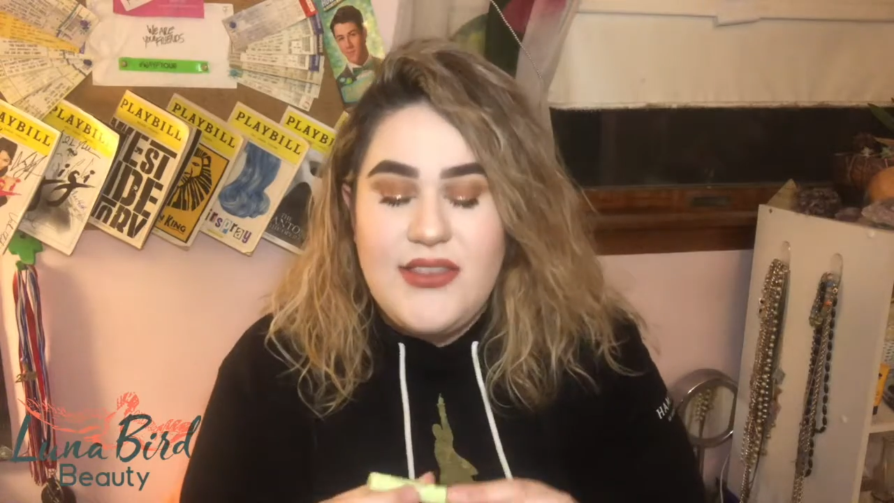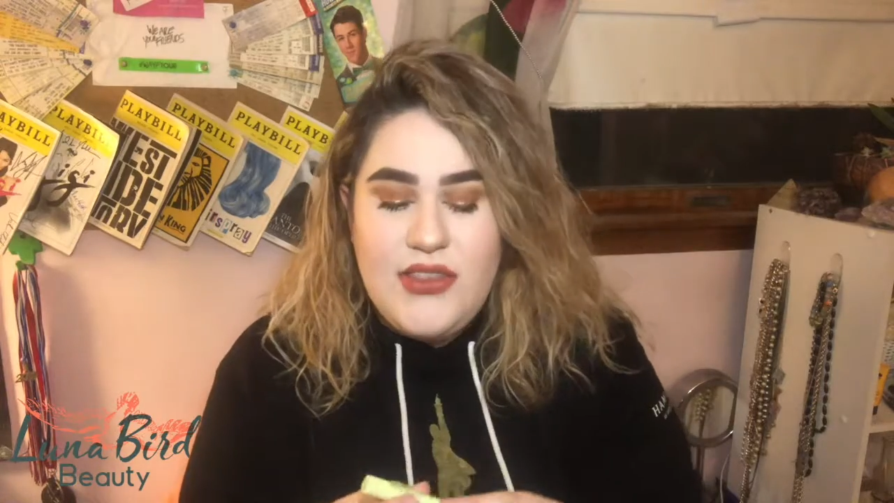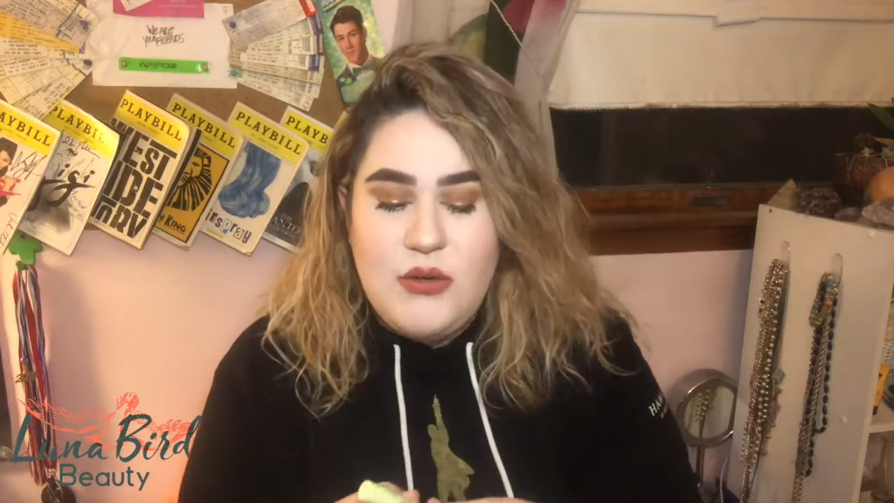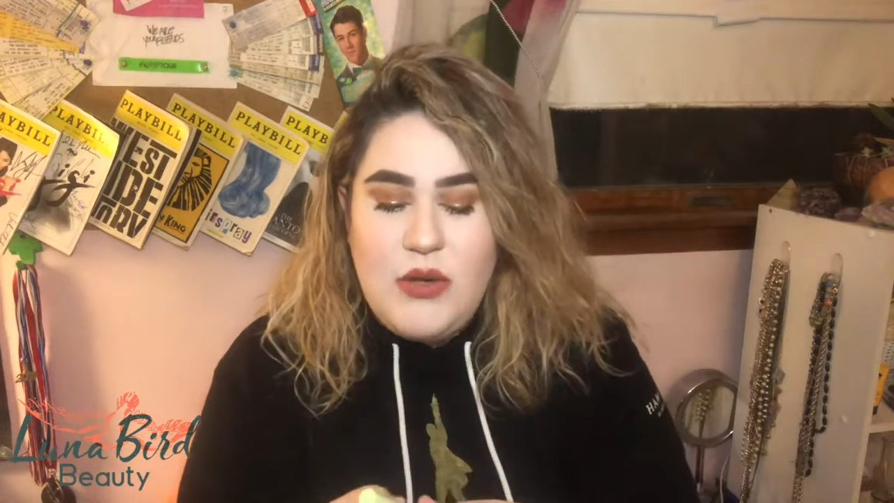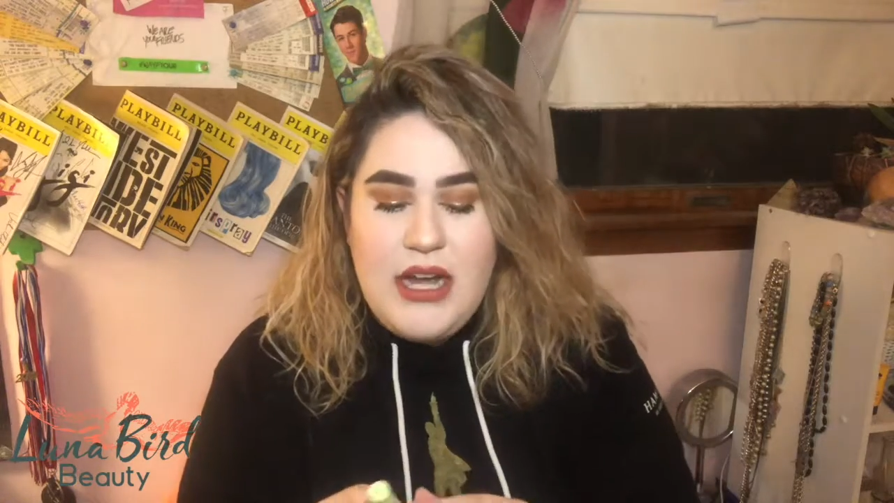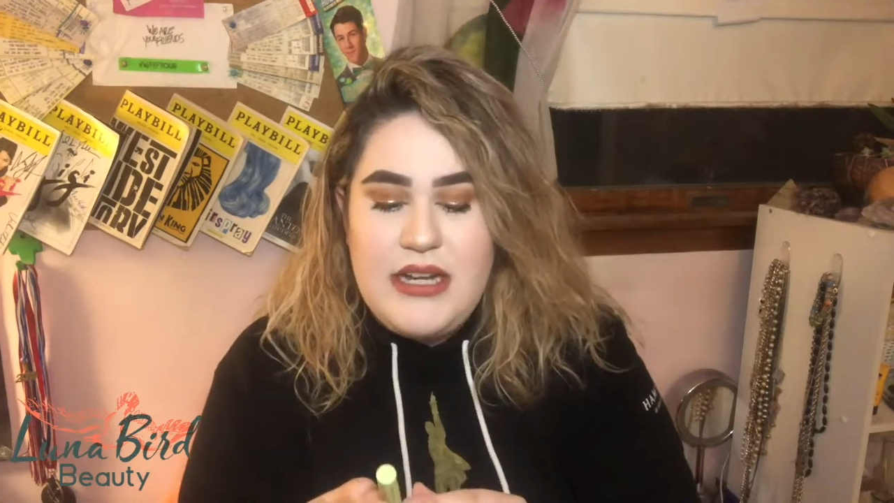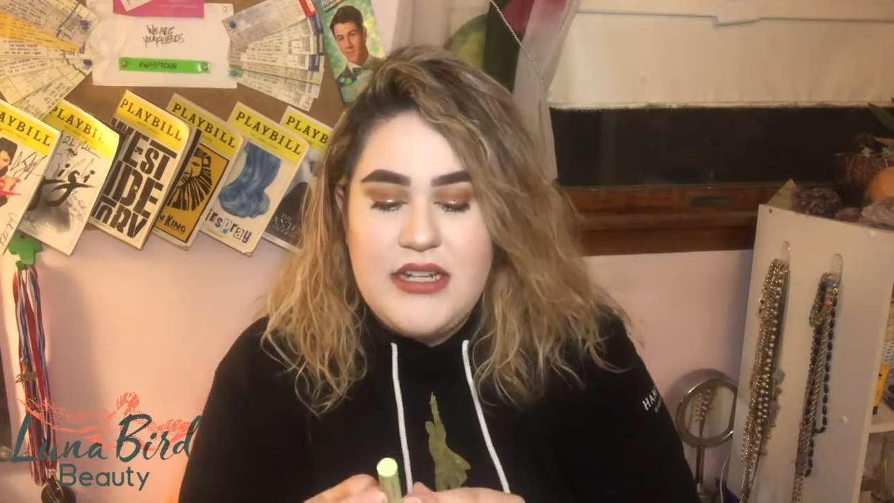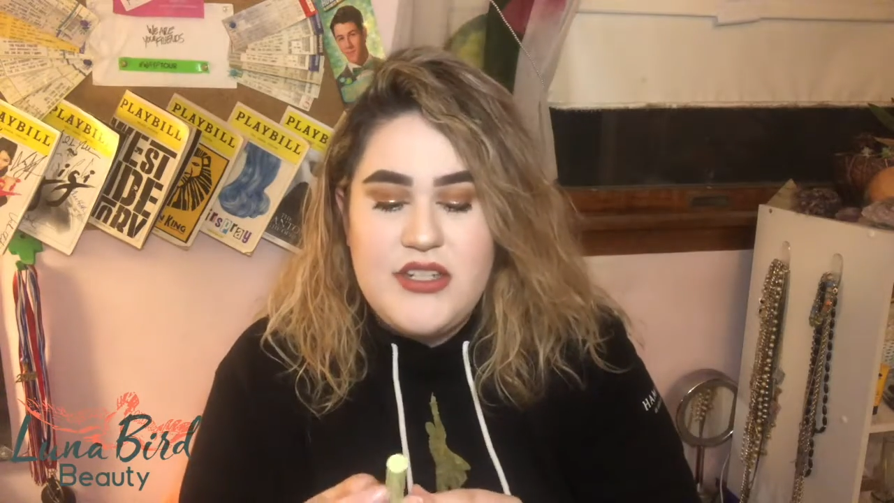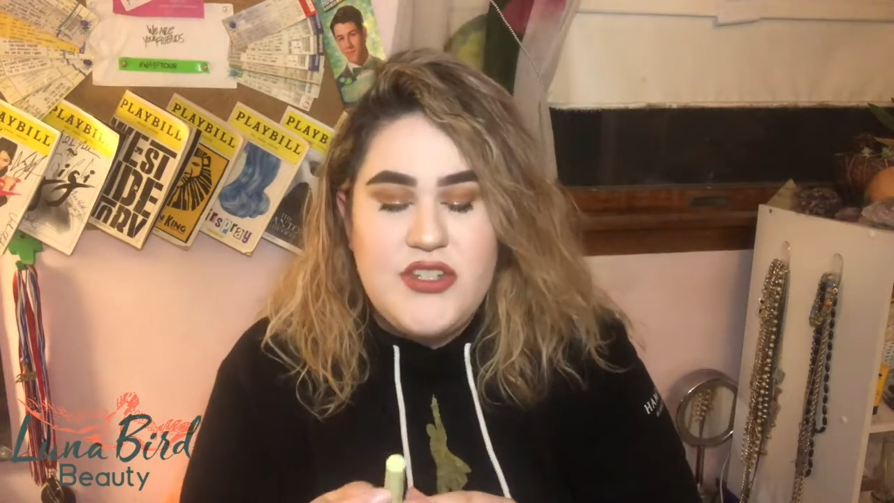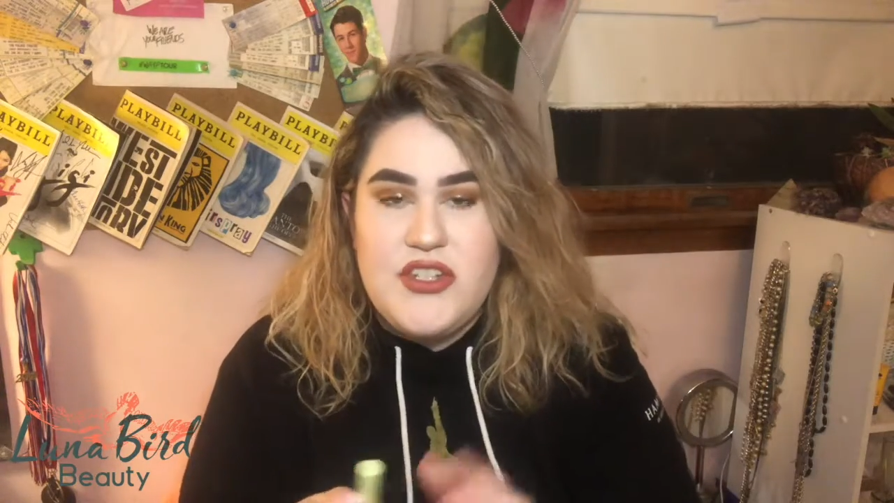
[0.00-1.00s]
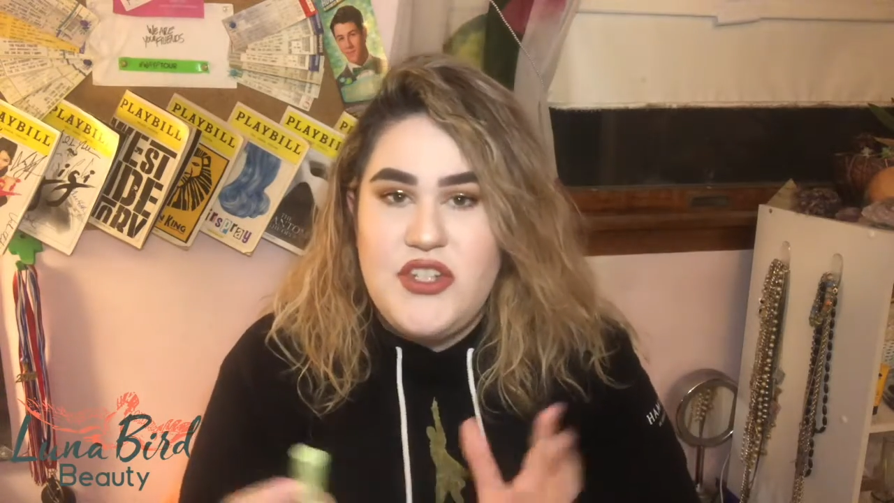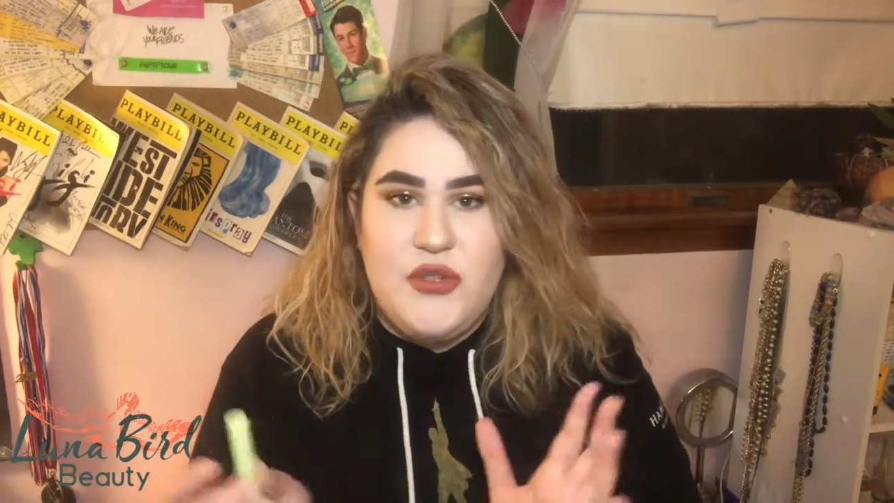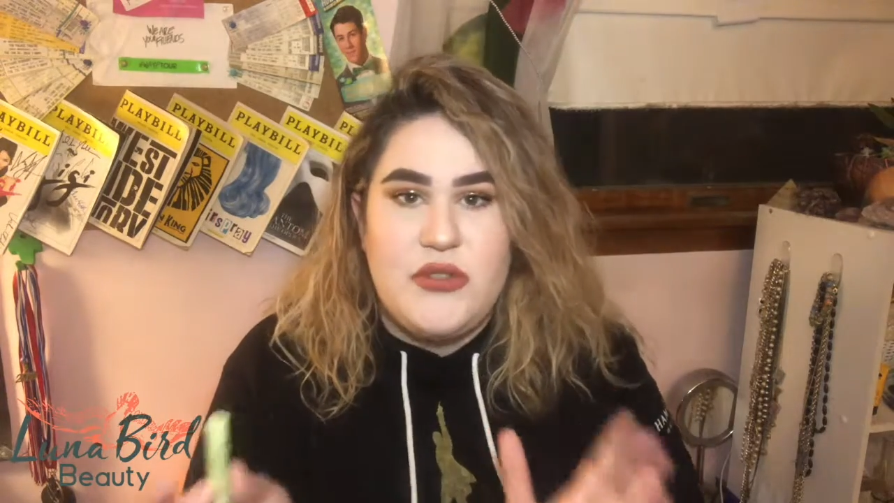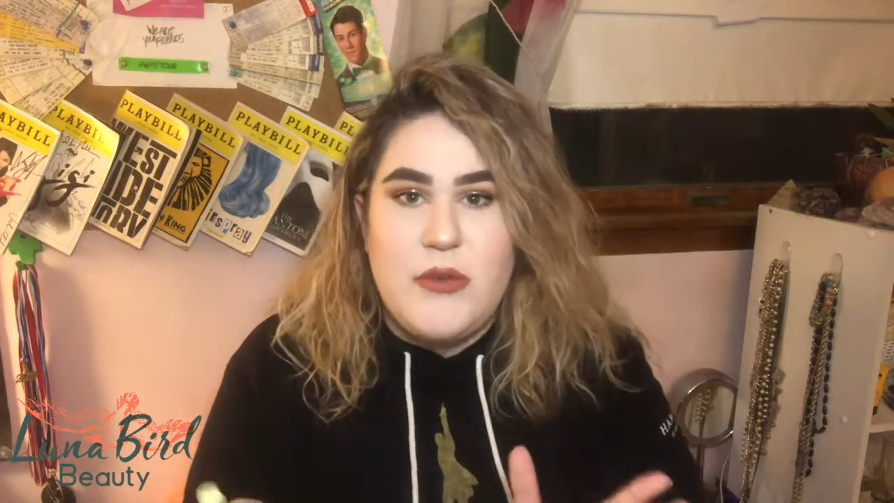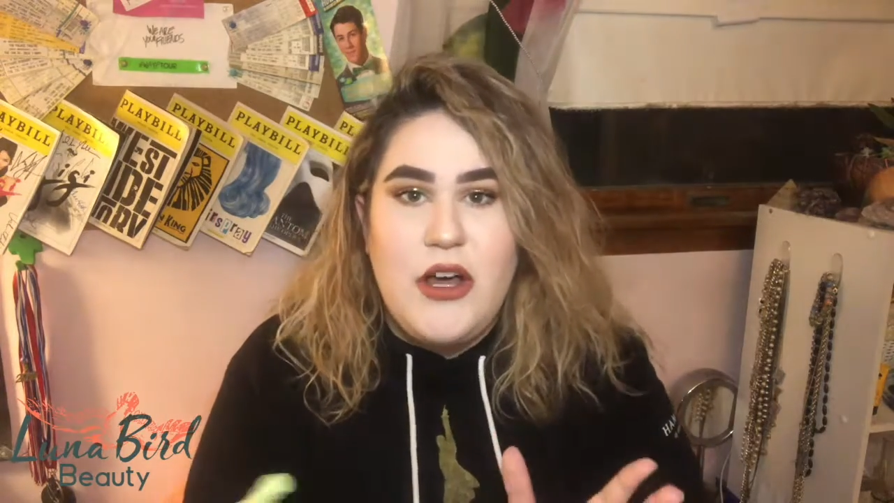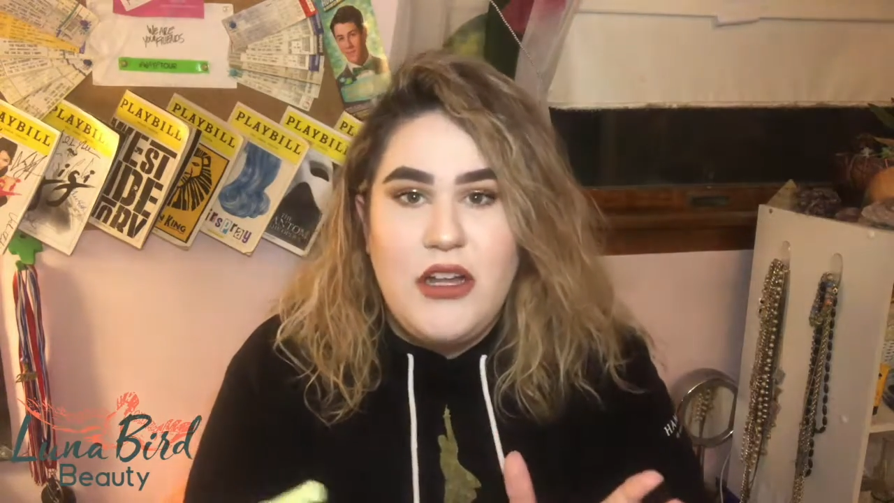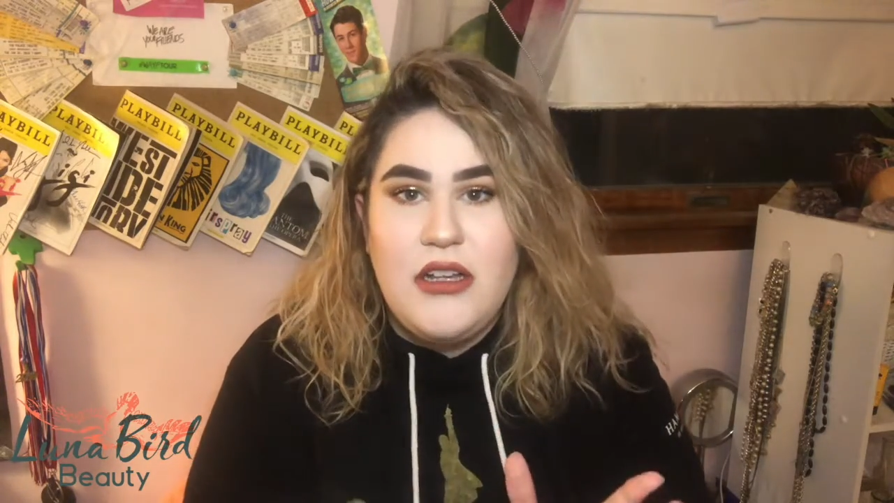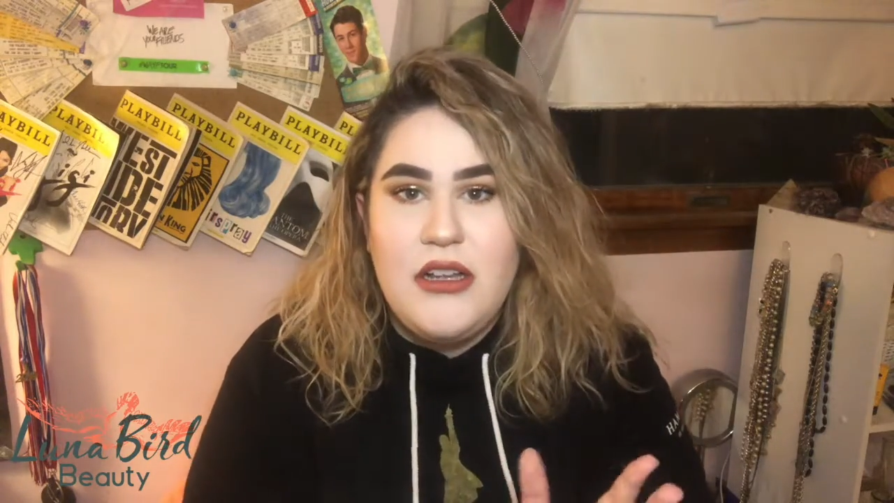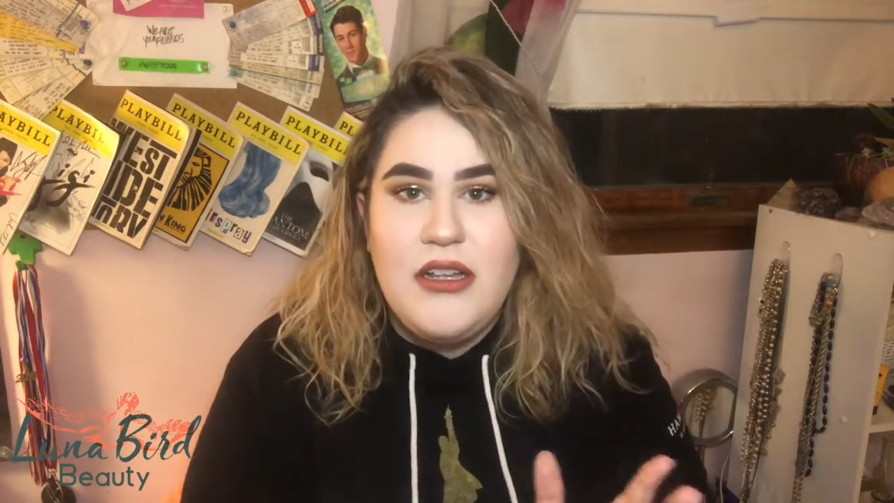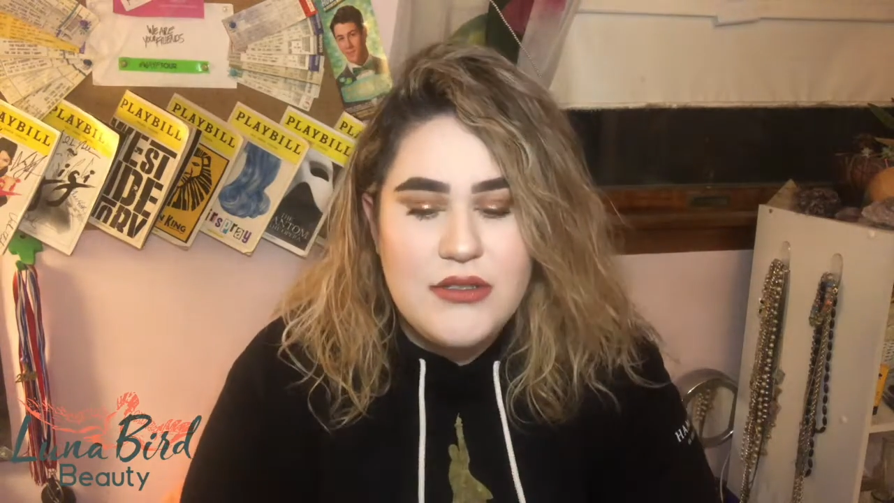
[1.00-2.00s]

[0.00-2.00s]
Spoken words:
the wand is just too small.